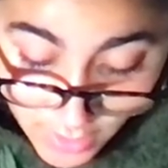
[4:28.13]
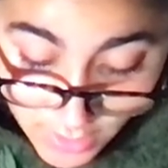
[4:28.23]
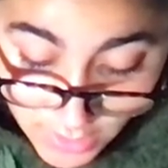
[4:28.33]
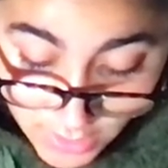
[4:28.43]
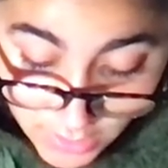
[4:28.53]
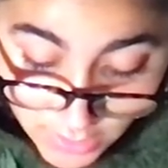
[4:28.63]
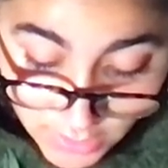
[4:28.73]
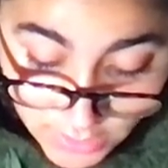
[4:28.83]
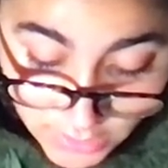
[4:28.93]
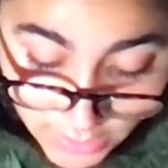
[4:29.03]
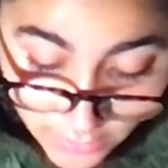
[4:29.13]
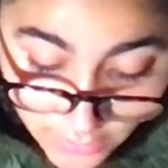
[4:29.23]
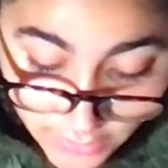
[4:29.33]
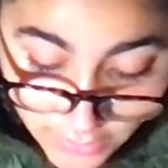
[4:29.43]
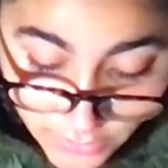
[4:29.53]
He sat on
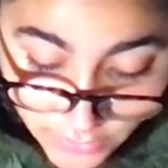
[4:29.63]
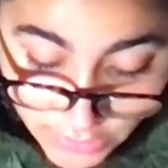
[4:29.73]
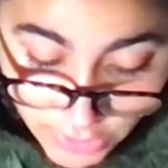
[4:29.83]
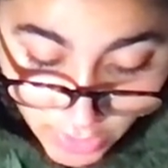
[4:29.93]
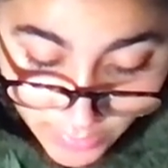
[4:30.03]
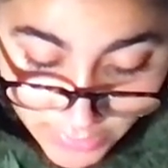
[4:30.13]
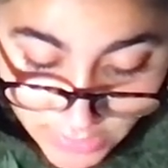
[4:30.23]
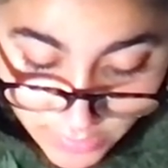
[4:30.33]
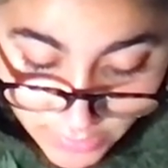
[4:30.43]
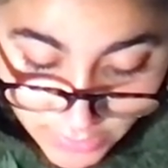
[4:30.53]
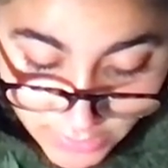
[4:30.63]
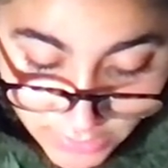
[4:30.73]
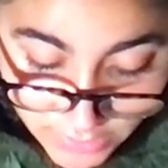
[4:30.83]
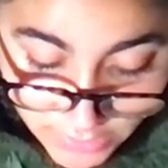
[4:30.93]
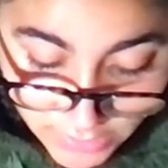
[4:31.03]
the tree chopping
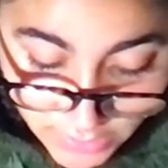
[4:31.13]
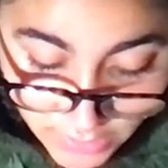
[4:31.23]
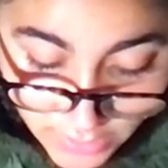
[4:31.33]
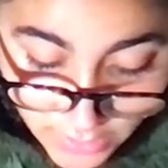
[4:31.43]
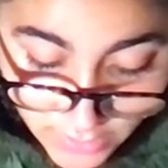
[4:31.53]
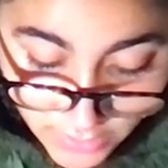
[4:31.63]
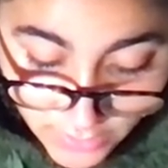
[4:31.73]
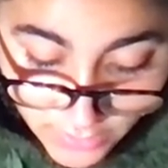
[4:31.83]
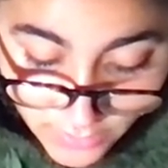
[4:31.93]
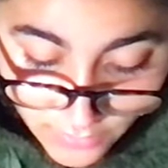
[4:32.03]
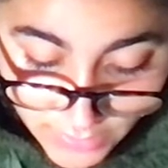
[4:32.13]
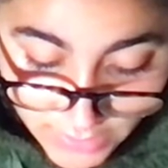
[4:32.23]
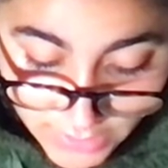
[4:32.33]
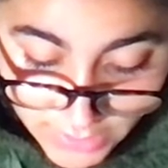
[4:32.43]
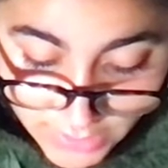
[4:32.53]
splinters with
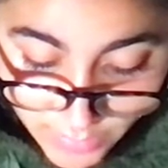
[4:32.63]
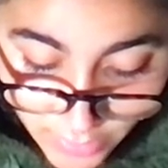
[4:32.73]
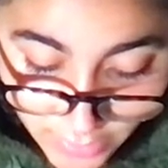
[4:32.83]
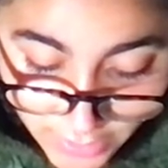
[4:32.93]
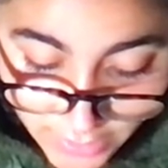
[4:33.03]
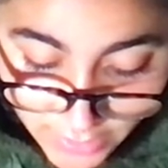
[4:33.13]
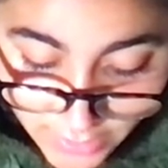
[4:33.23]
his pocket